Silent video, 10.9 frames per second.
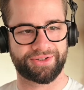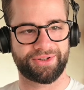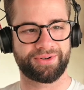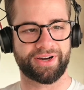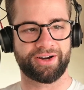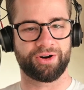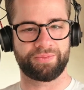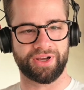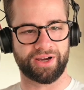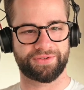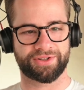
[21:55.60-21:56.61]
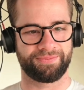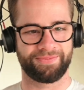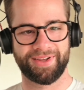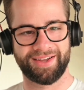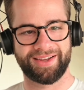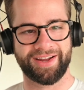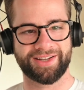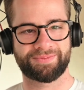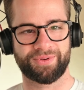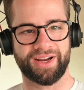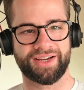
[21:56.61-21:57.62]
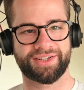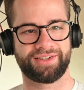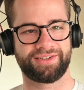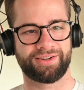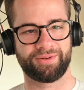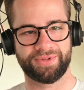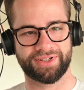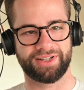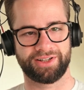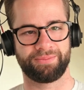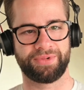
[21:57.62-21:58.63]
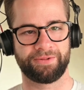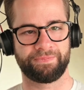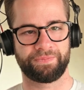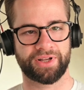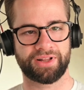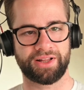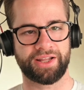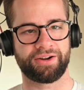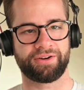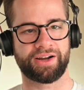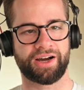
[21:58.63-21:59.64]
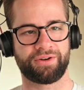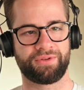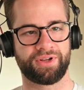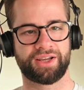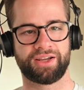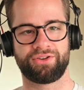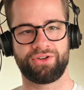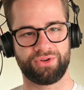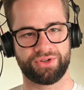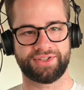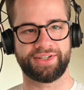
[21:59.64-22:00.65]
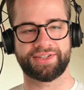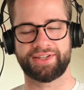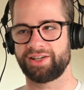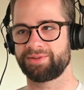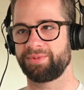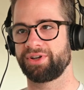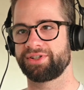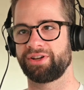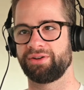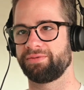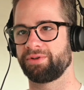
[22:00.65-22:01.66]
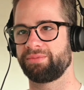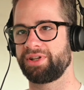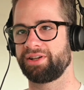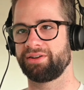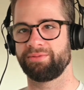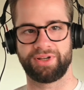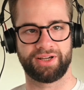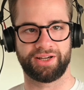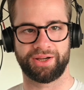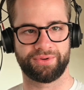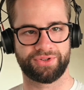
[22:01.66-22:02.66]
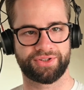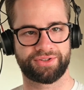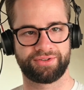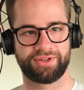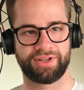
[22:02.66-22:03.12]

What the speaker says: to you. I hope you have some inspiration. I hope it's a little bit clear how you can use these things, because I know for me at the beginning, it was